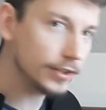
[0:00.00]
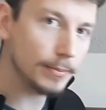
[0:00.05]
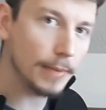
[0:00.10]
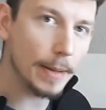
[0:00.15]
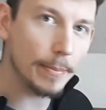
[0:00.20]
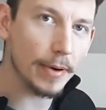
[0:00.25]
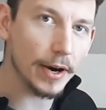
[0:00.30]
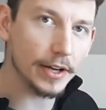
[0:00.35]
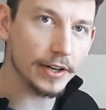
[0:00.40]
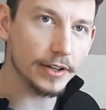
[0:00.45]
are
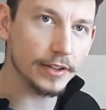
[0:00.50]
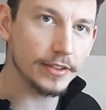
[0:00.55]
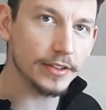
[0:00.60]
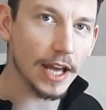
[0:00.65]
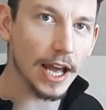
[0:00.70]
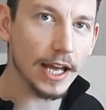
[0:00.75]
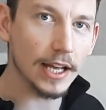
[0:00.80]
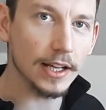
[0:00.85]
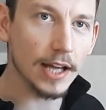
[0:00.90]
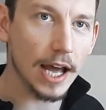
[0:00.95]
my putters.
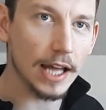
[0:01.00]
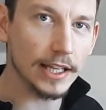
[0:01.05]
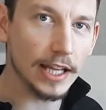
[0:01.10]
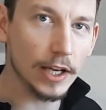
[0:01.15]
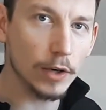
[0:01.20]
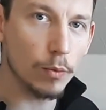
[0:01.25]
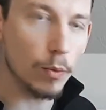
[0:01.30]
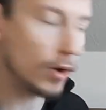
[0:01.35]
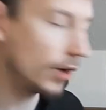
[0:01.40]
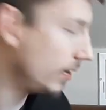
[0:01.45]
I
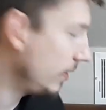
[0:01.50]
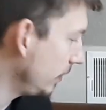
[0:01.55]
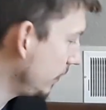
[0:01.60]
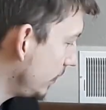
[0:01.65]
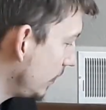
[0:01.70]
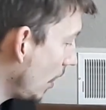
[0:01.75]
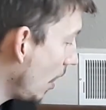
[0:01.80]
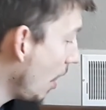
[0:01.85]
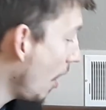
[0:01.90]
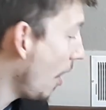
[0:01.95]
like Wardens.